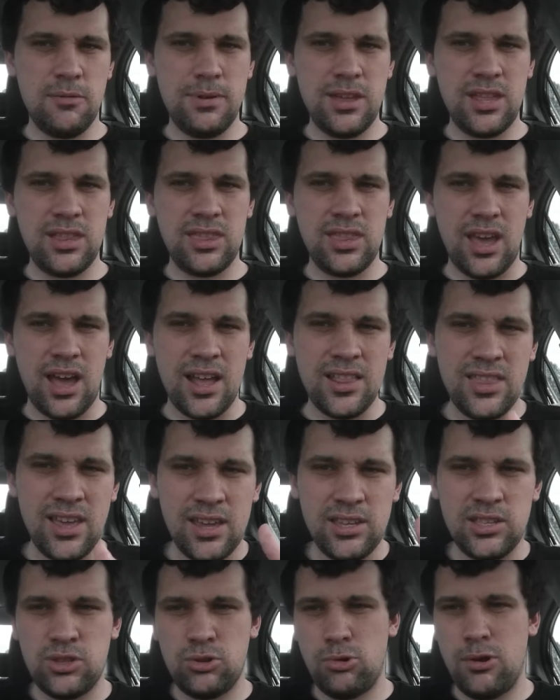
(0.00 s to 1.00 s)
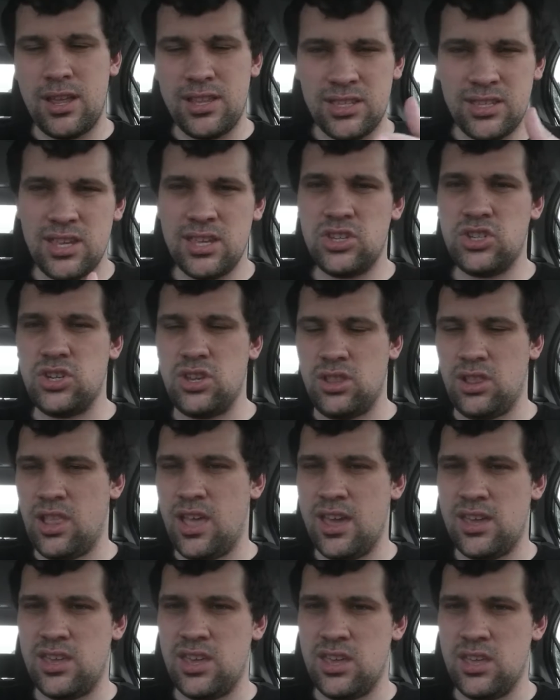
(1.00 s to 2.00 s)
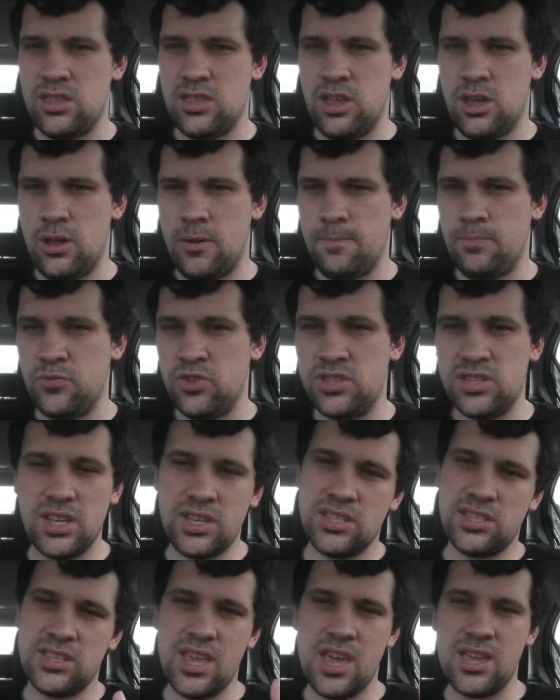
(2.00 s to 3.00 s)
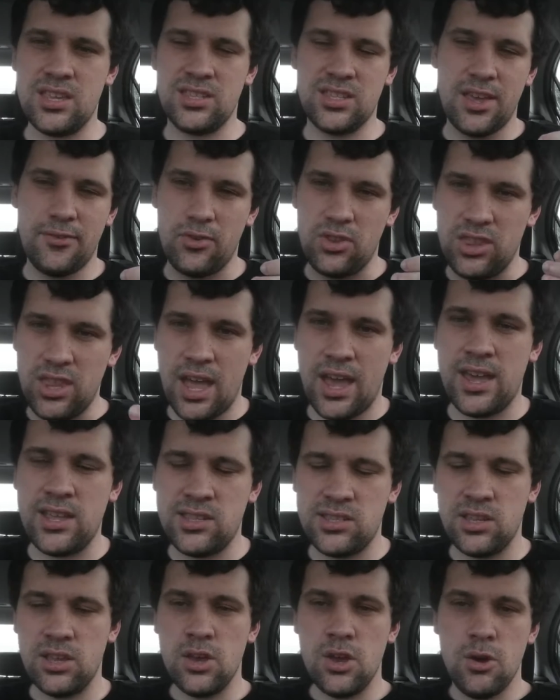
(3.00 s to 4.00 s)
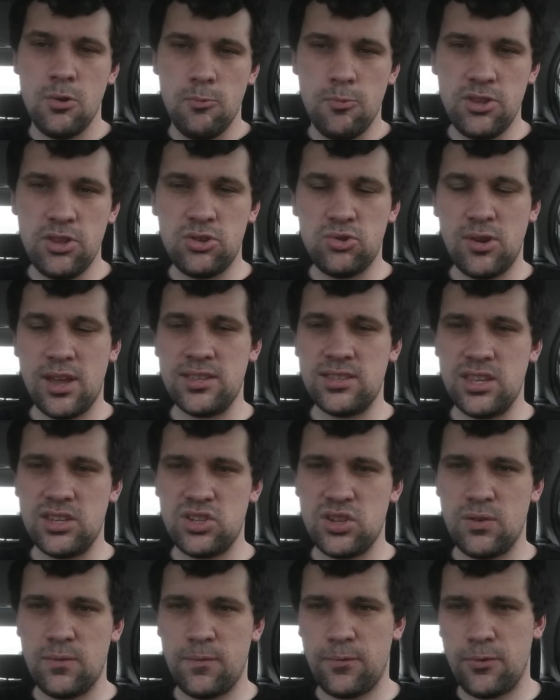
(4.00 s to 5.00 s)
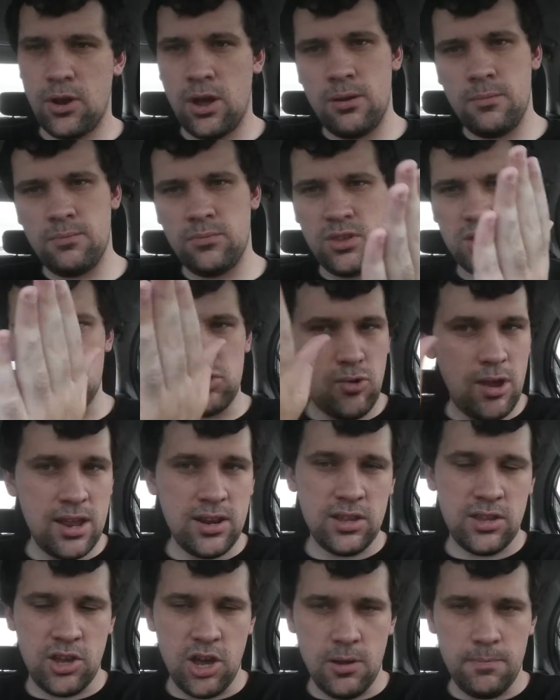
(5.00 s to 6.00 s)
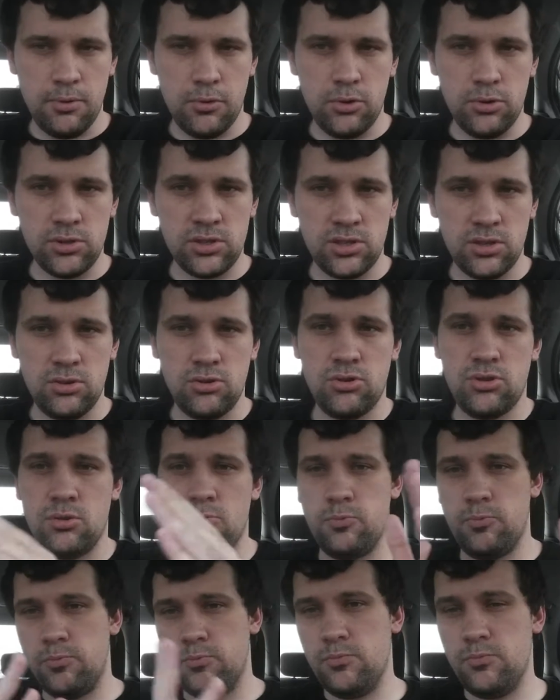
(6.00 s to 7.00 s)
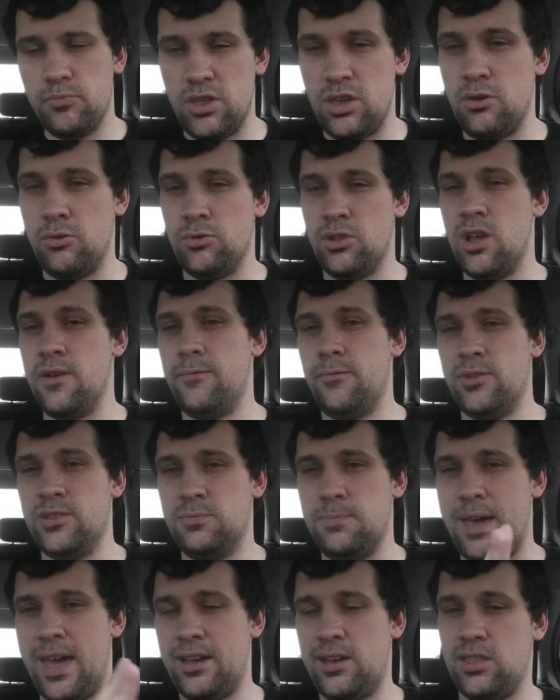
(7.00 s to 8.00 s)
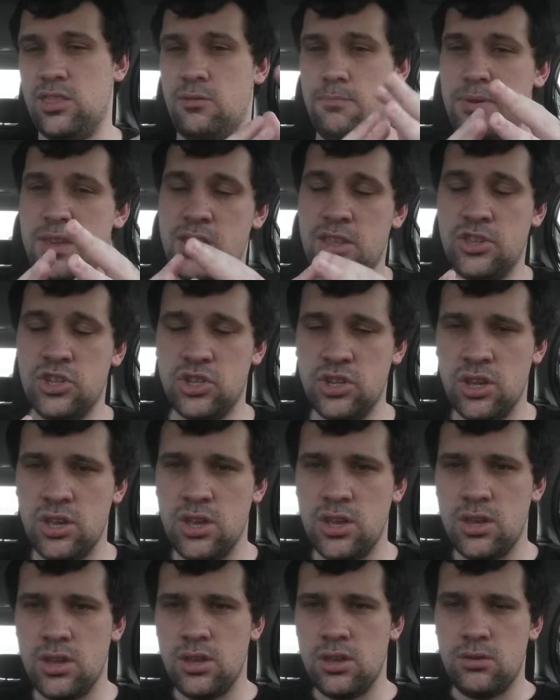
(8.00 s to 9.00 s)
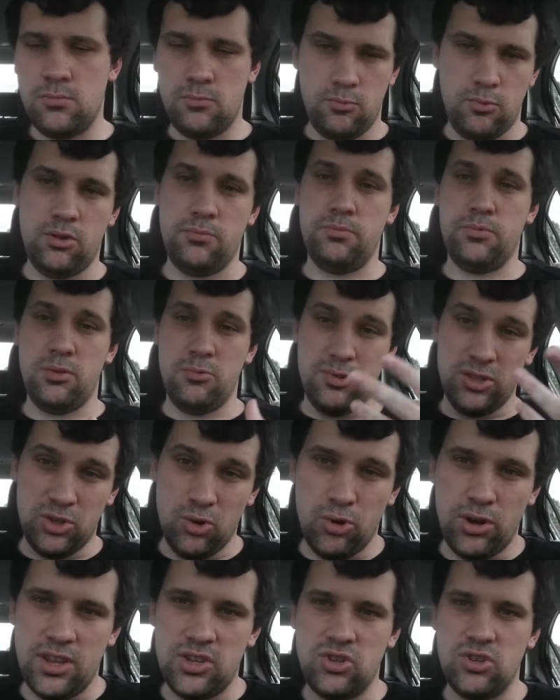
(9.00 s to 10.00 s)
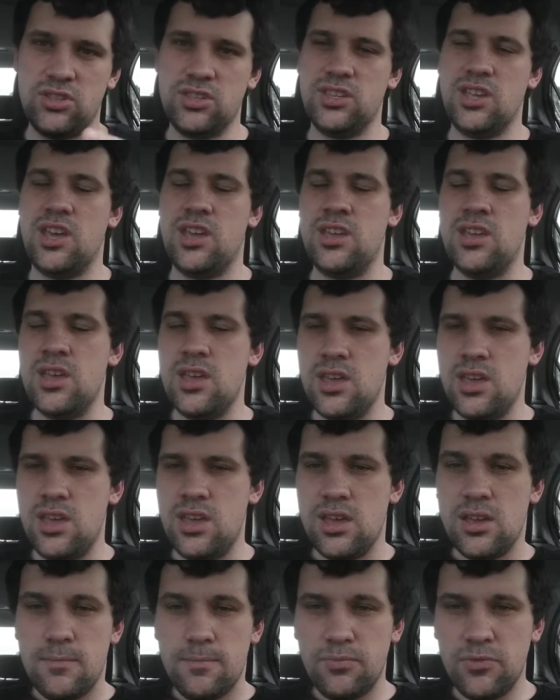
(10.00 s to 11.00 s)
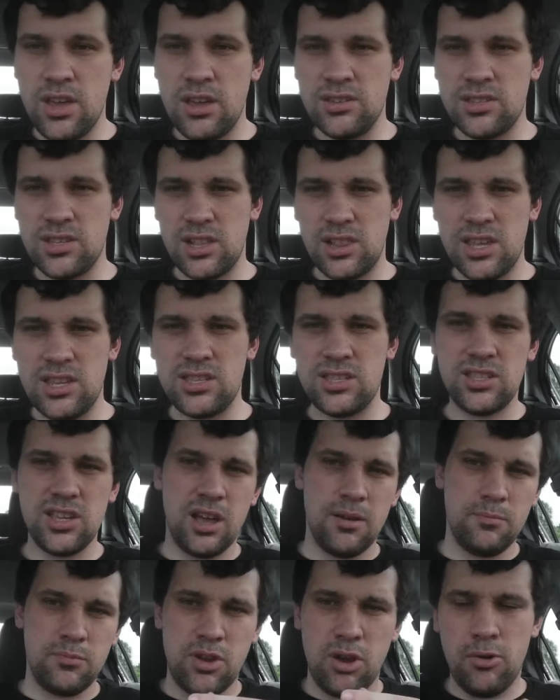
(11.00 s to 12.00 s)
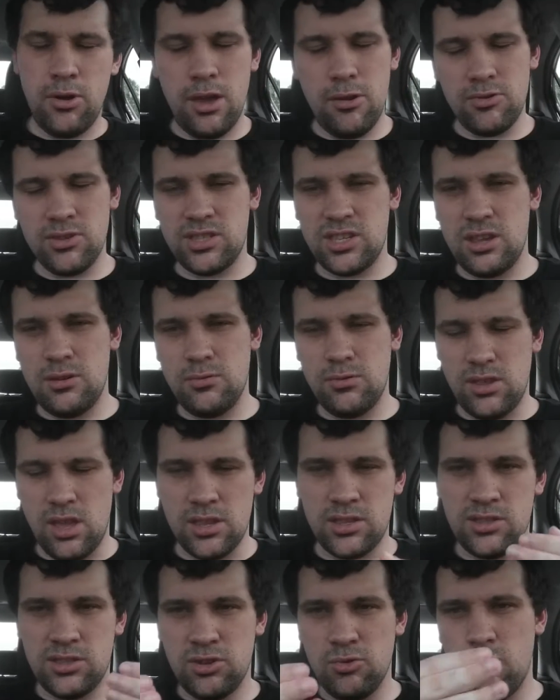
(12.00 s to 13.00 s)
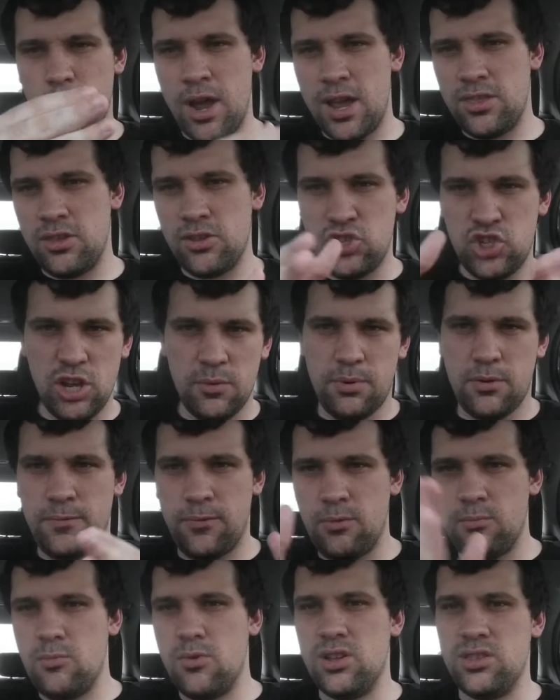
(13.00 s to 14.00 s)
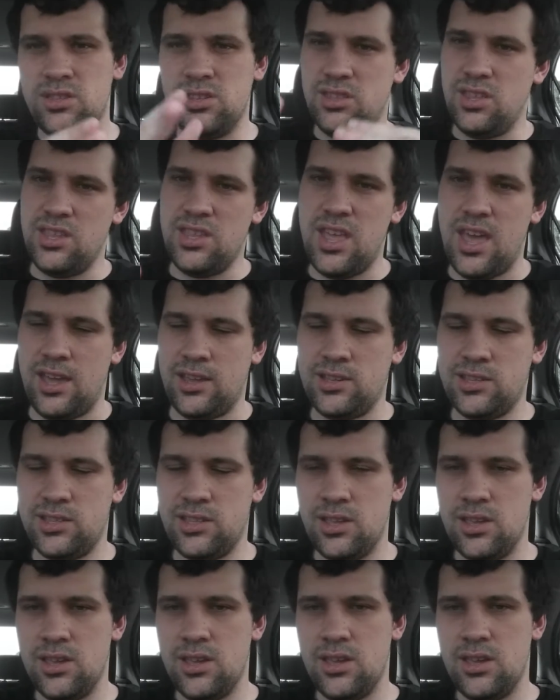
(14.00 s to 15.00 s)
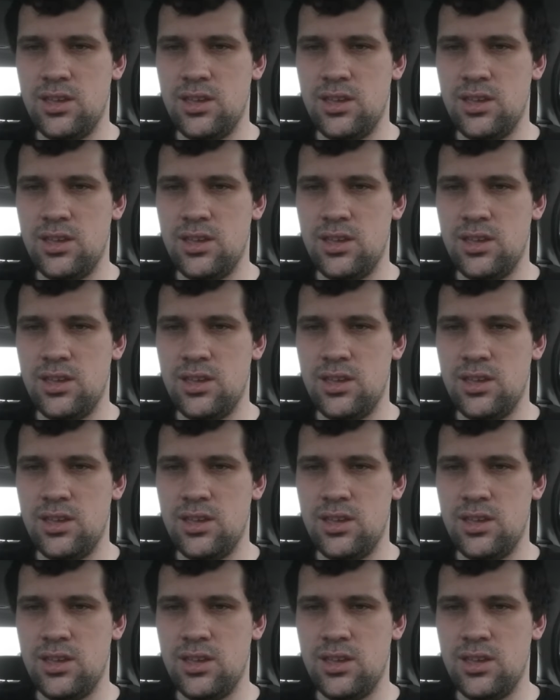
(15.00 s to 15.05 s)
there being a nice transition, like in 6 Days, 7 Nights, when you transition from the stranded couple to their loved ones back at the beach, well, the resort I should say. There's at least some coherency as to why they're jumping from one to the next.